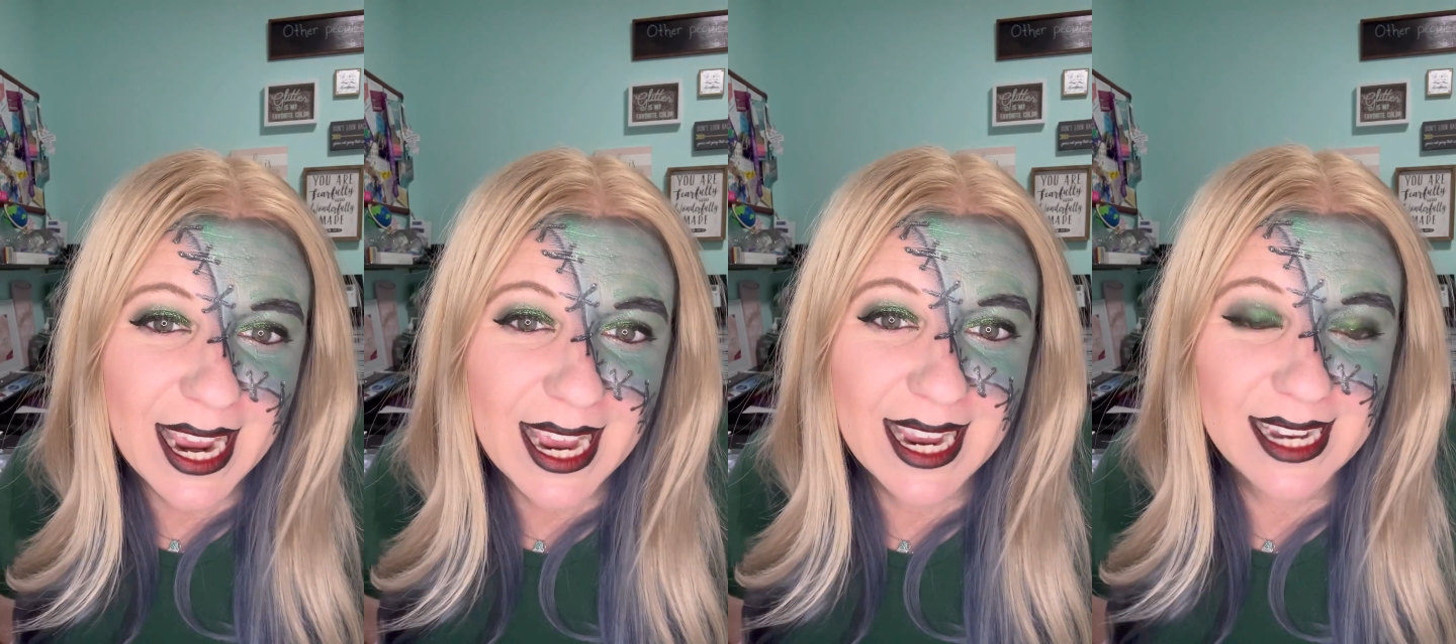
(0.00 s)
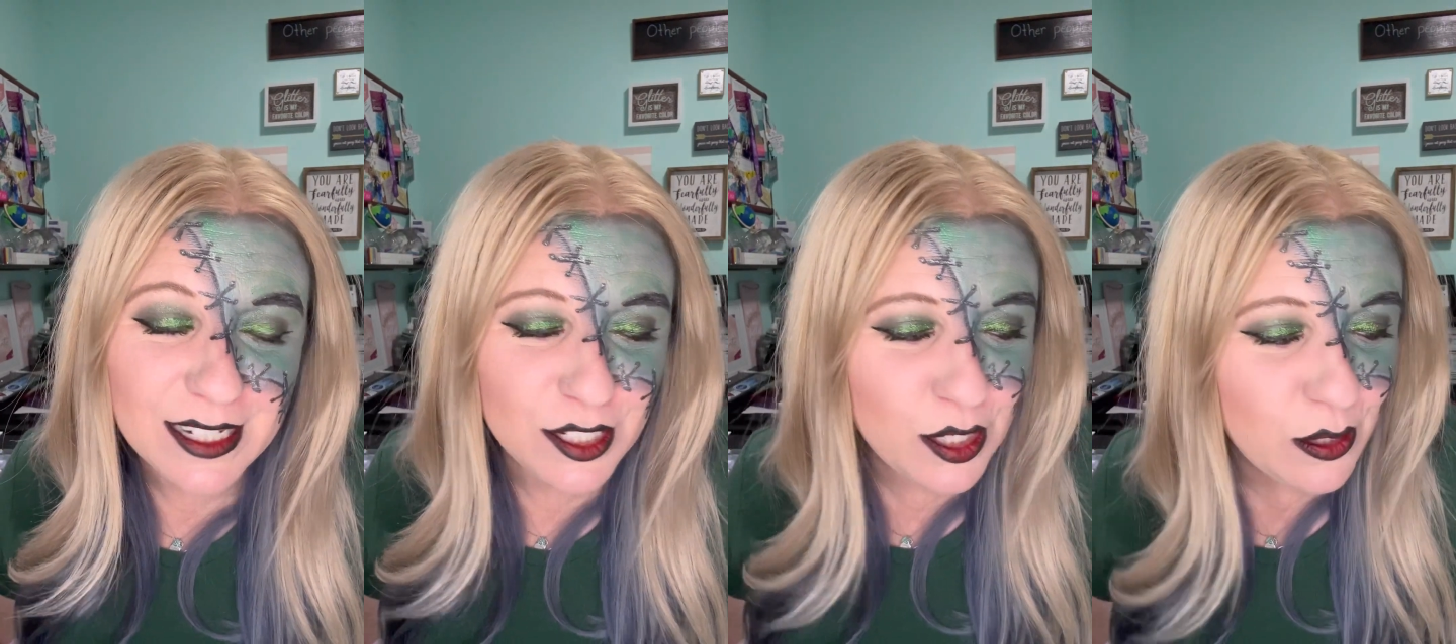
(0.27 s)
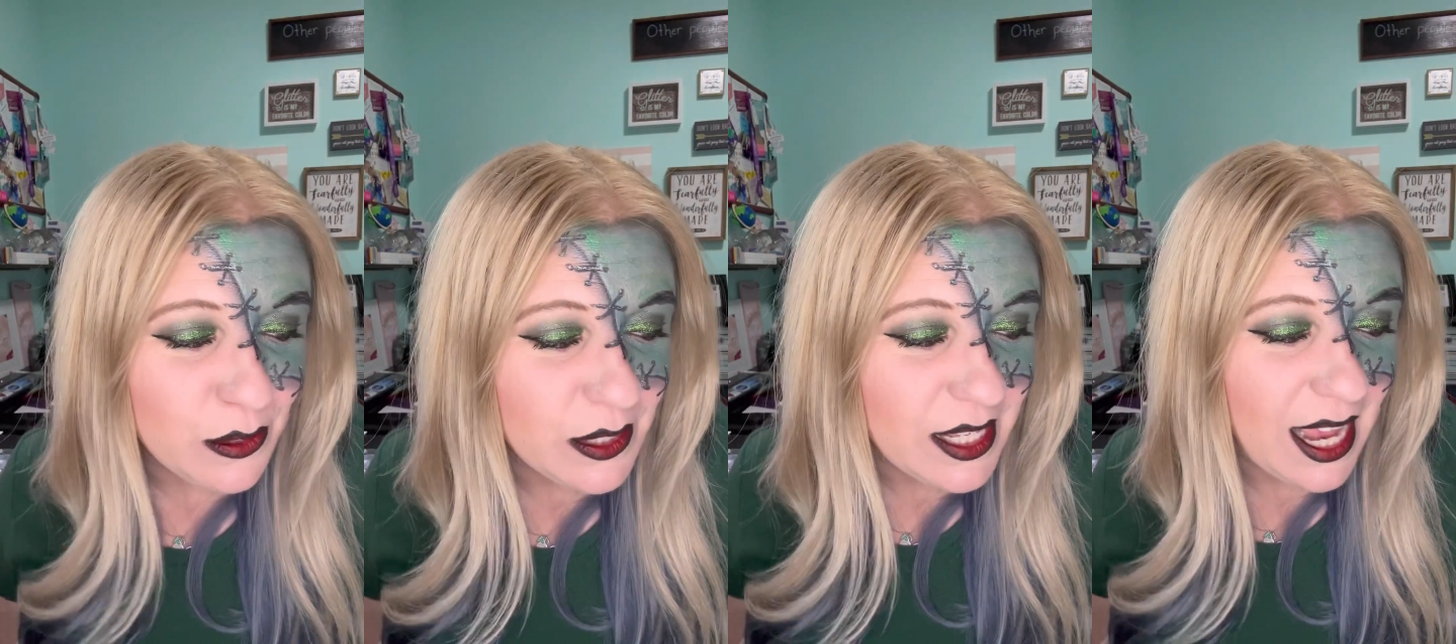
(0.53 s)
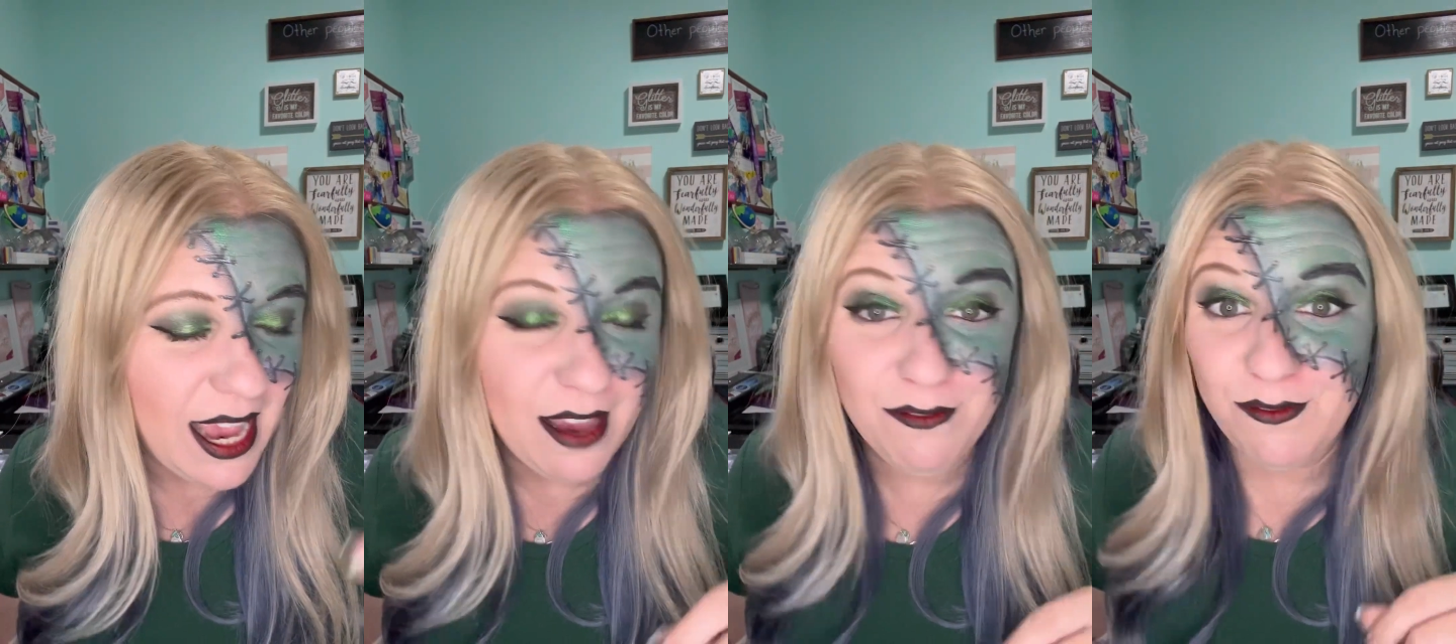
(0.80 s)
and
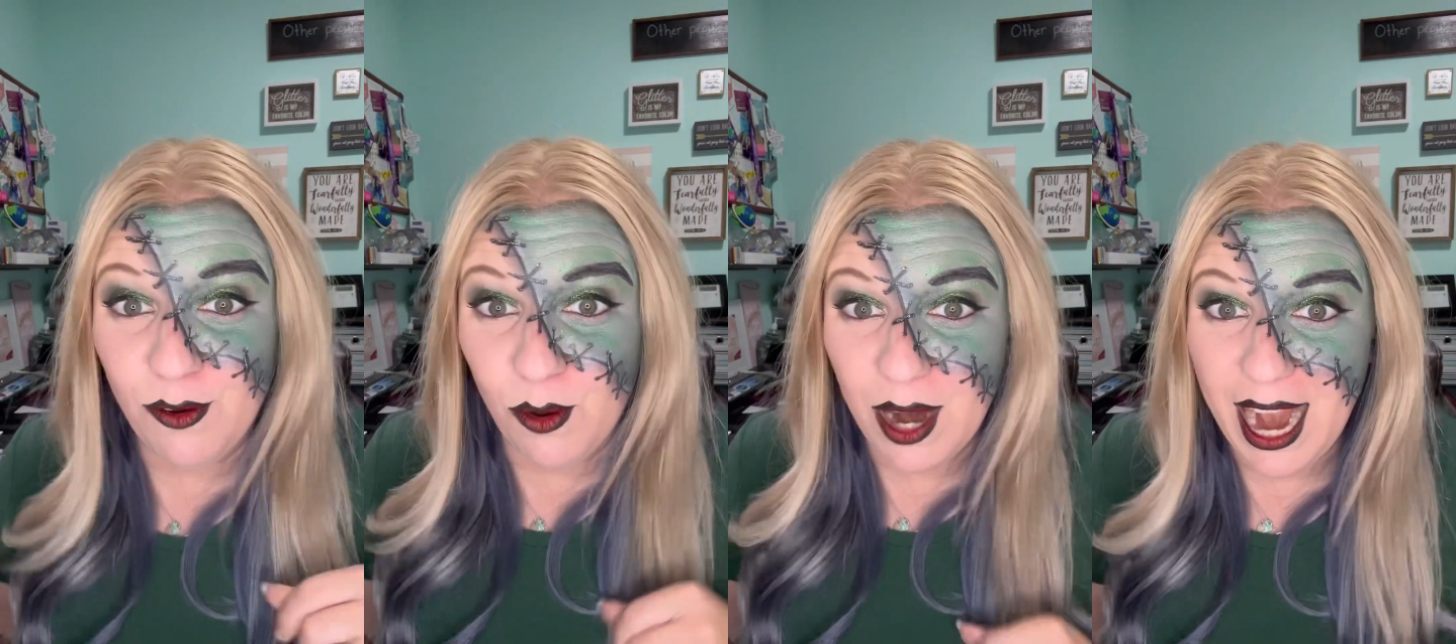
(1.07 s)
Tuesday for